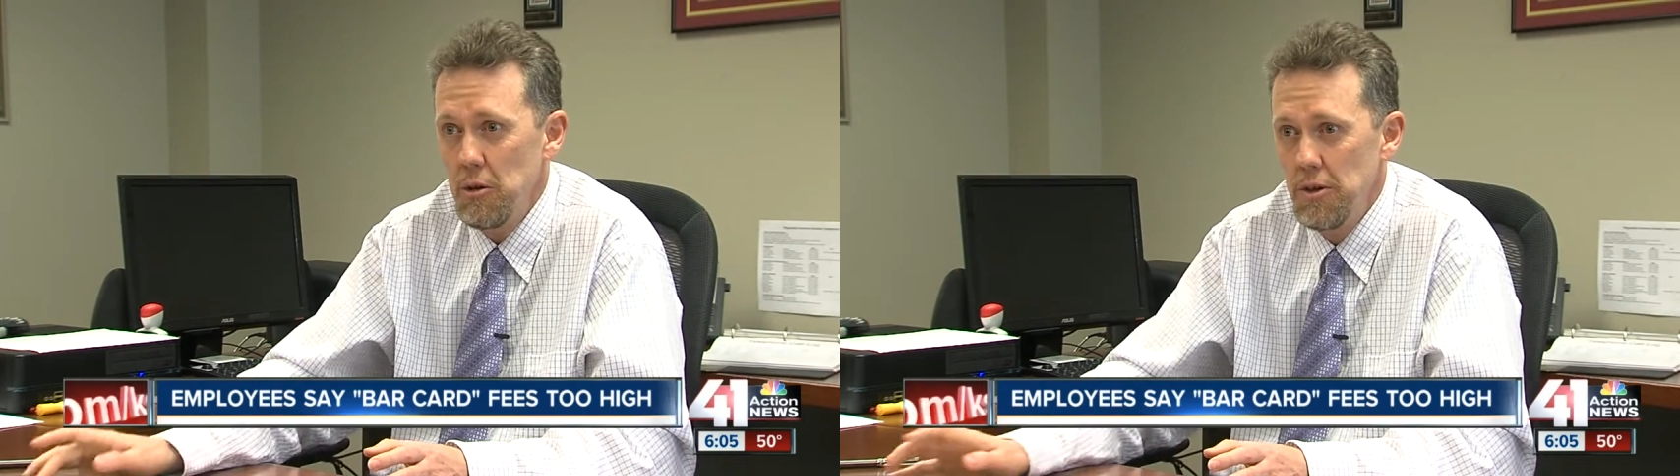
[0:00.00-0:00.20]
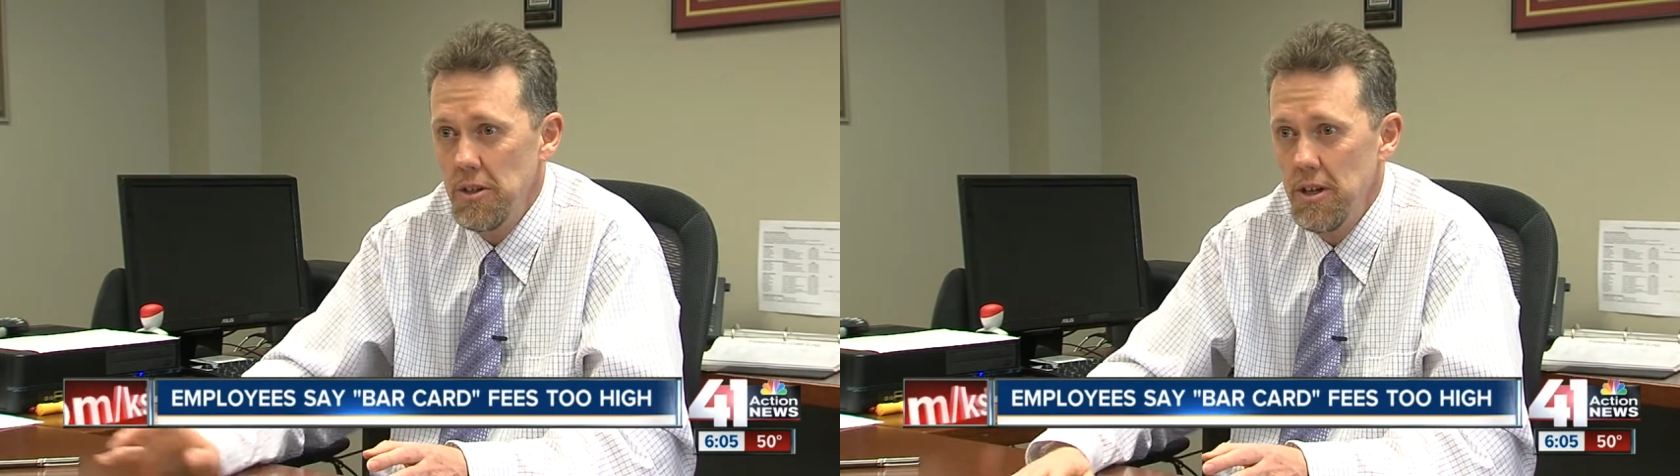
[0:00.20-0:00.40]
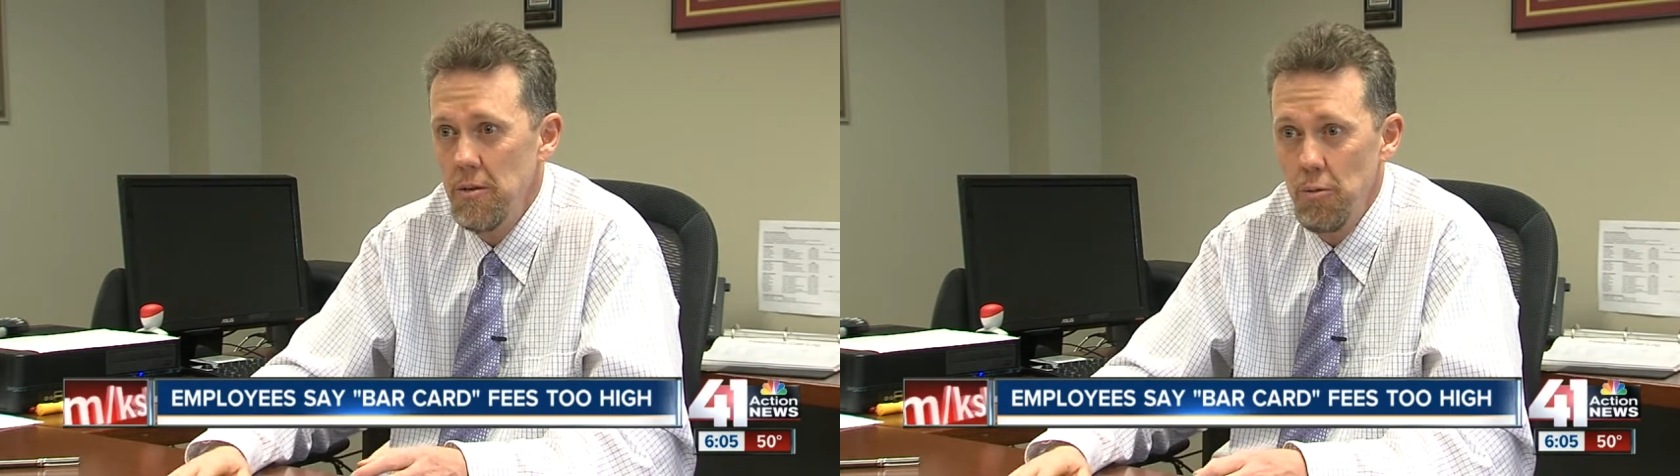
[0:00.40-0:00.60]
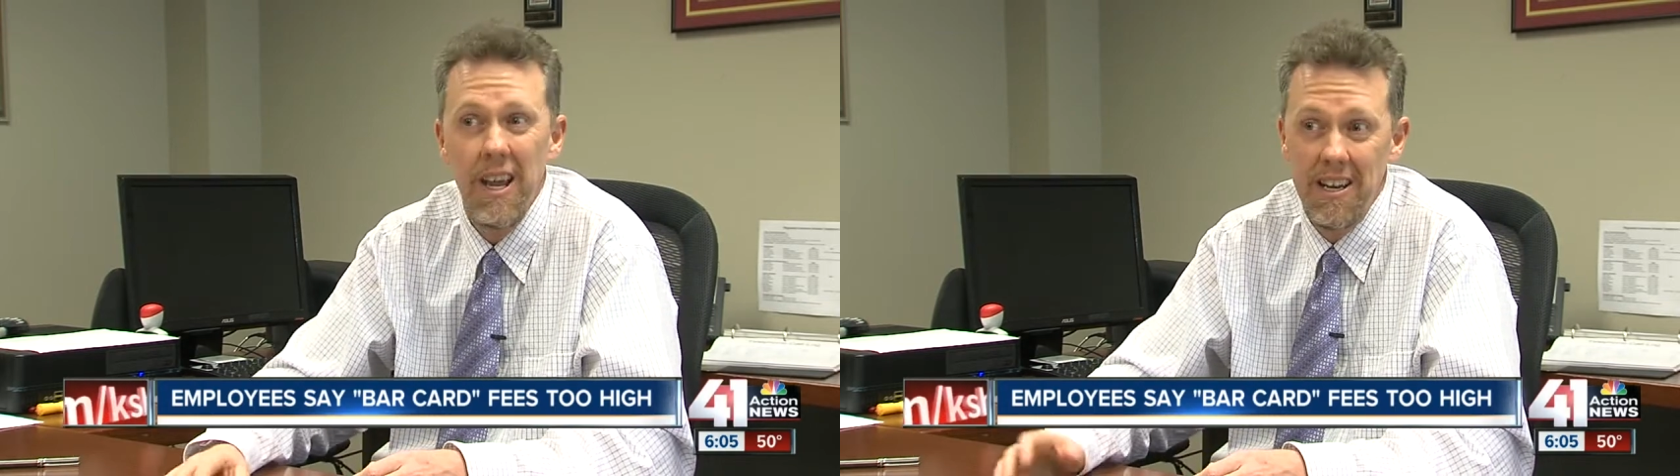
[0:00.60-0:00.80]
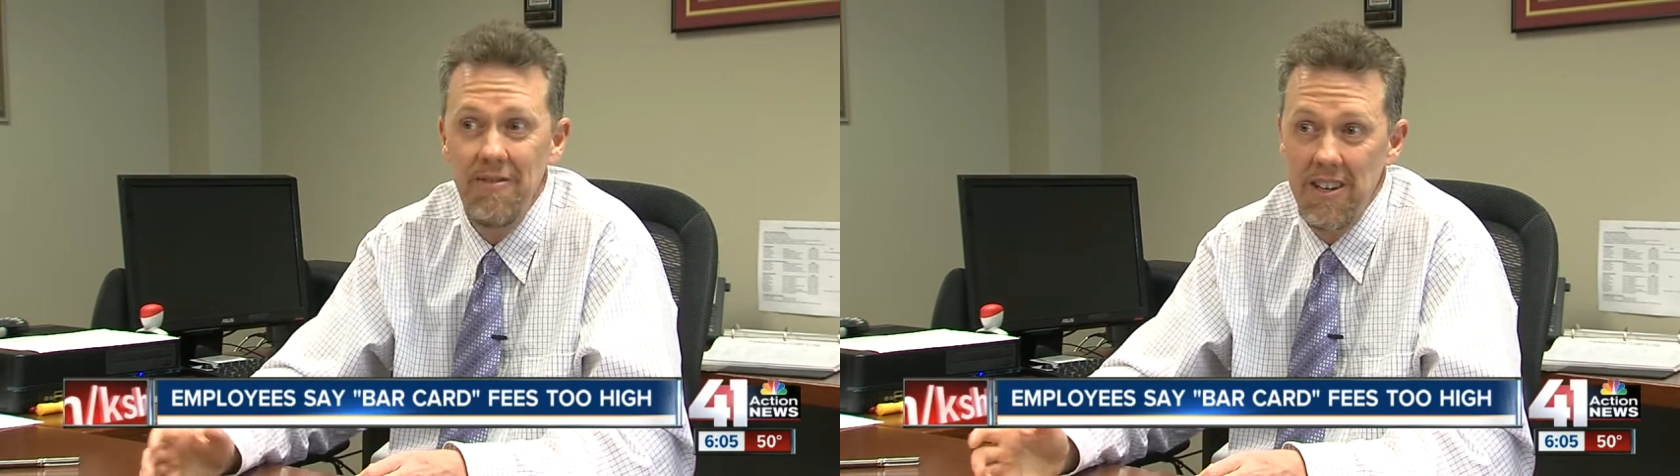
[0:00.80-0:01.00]
Louis did, we
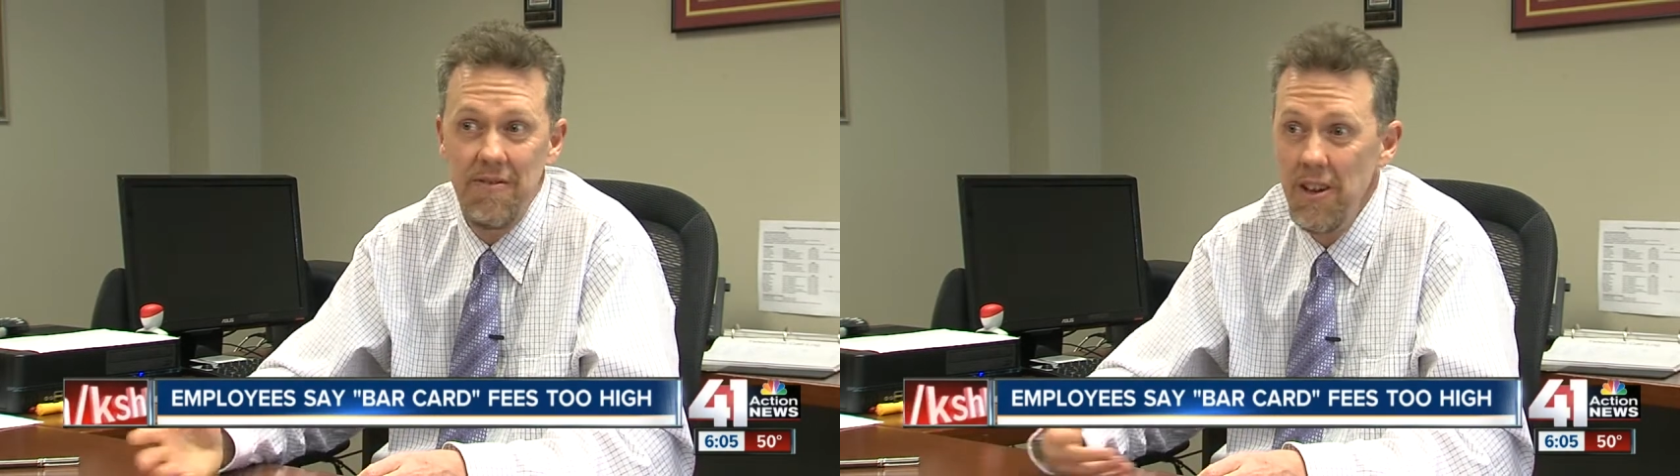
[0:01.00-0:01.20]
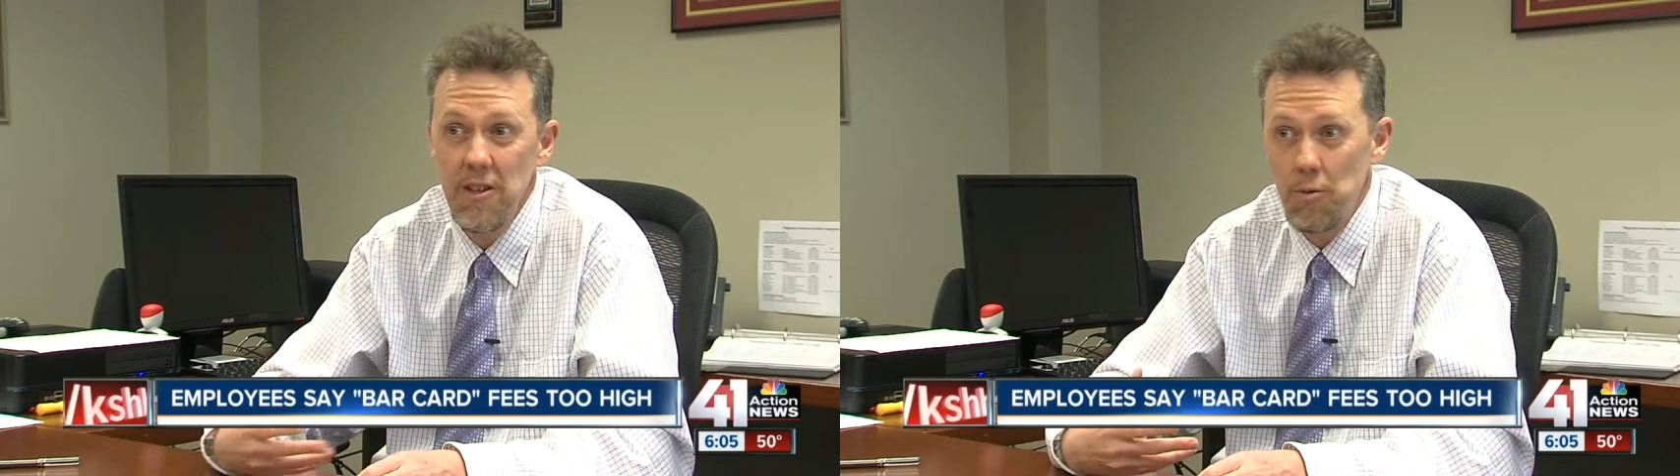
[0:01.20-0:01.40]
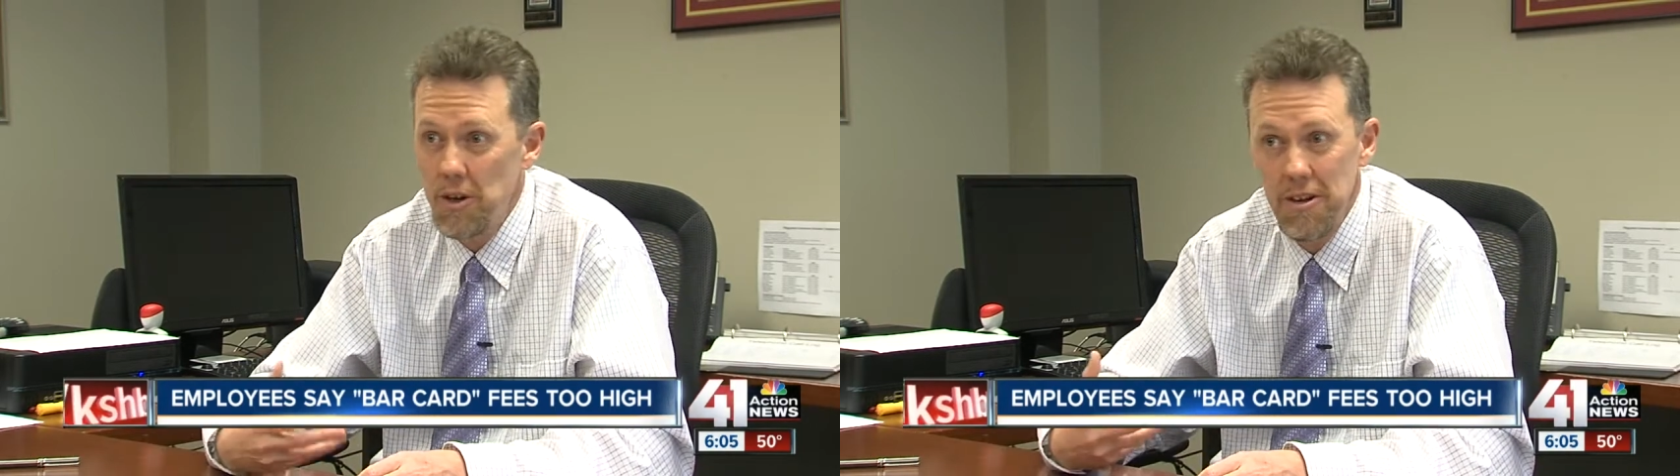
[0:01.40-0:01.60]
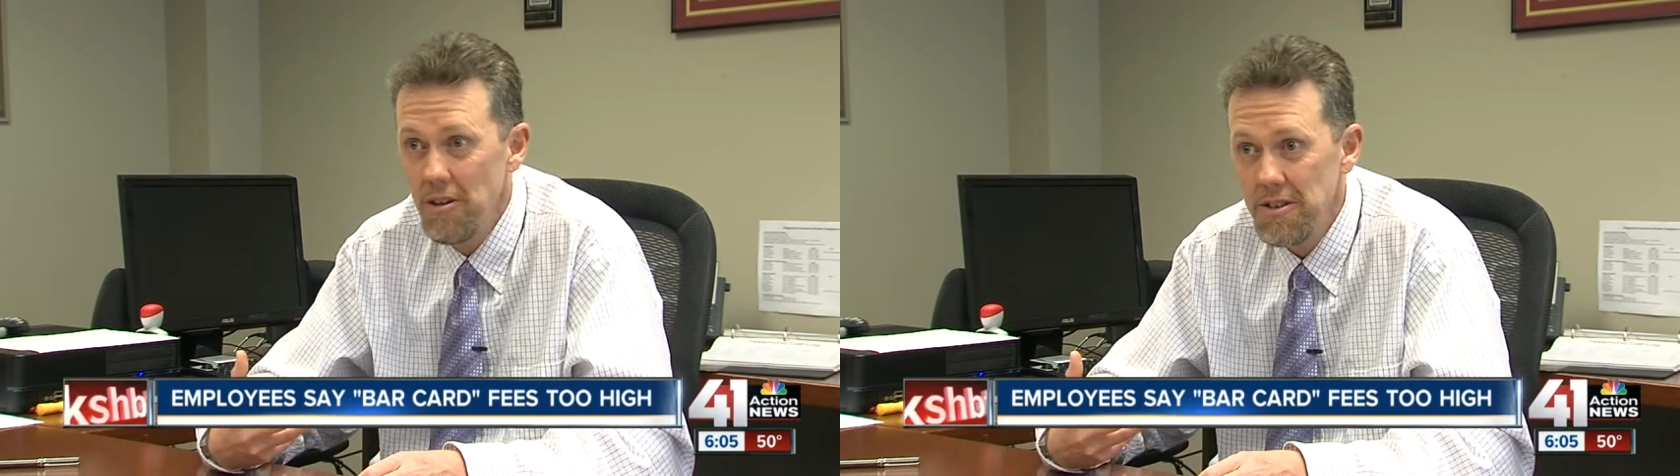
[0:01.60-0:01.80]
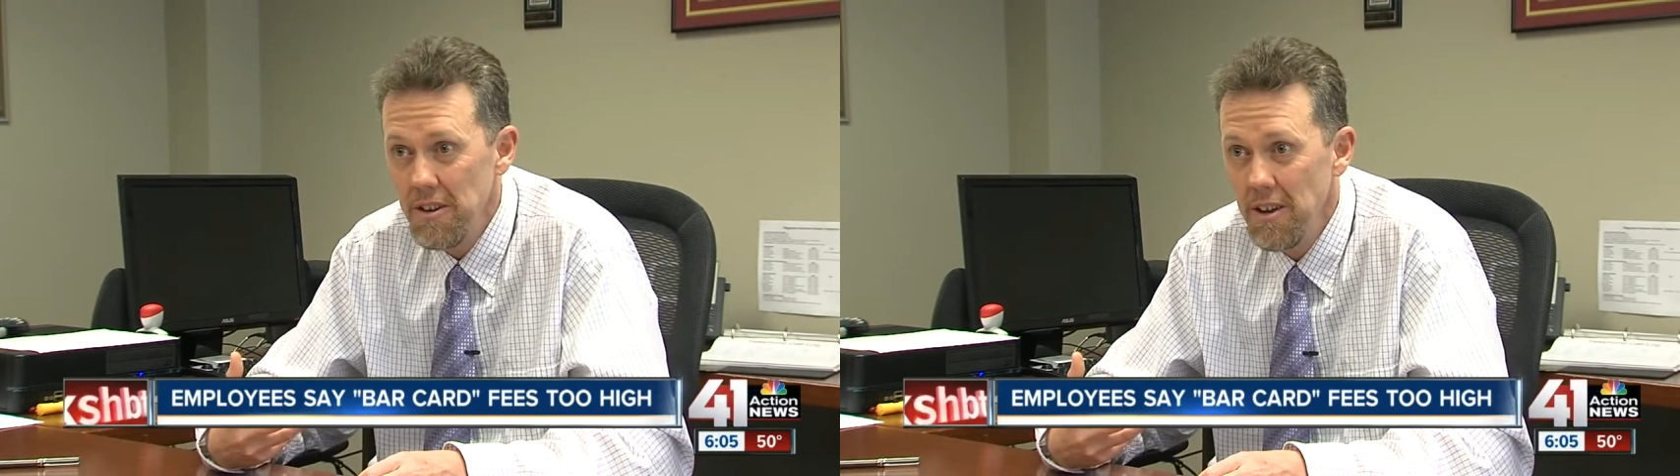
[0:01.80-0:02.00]
had convicted felons working in
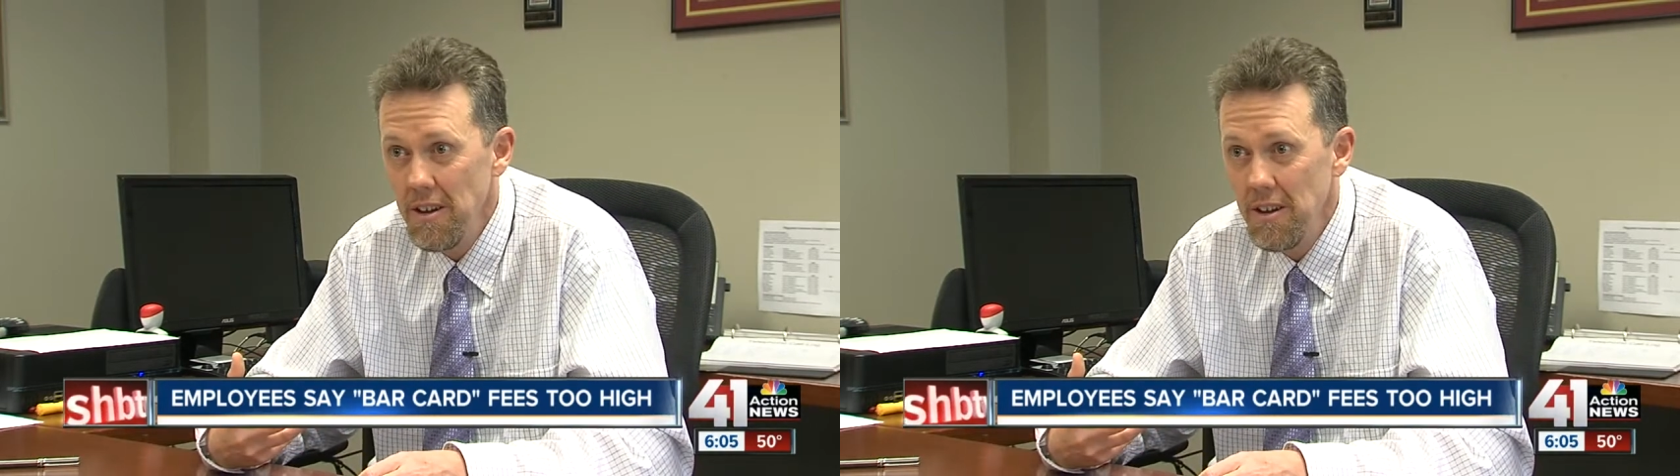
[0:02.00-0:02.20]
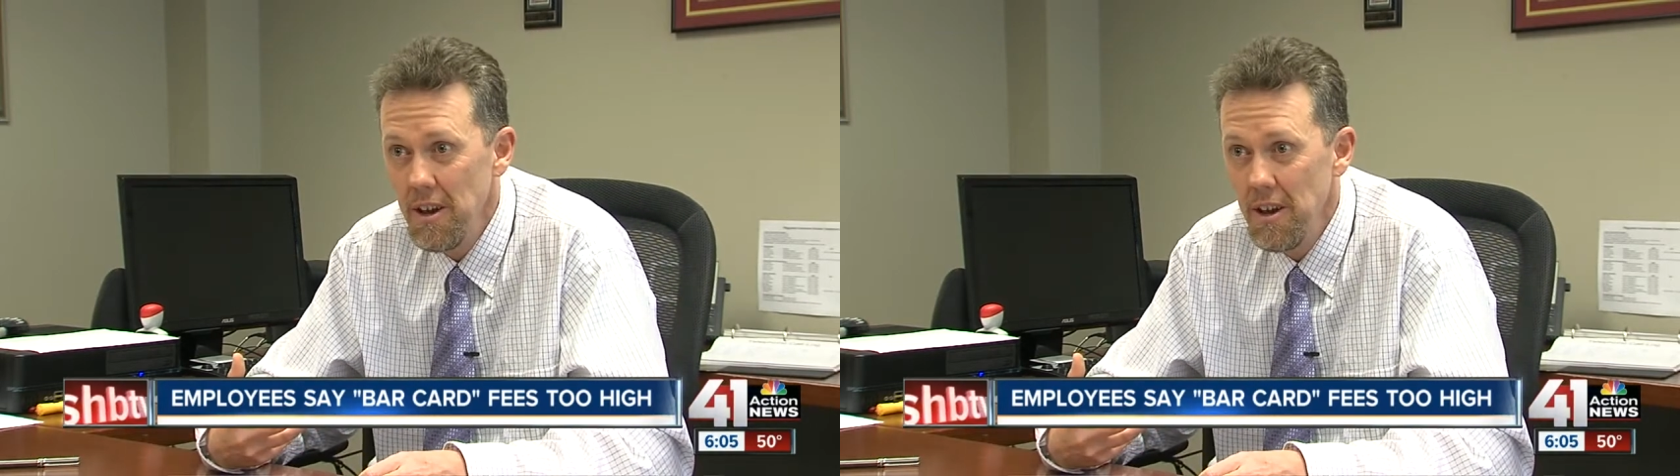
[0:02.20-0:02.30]
our city.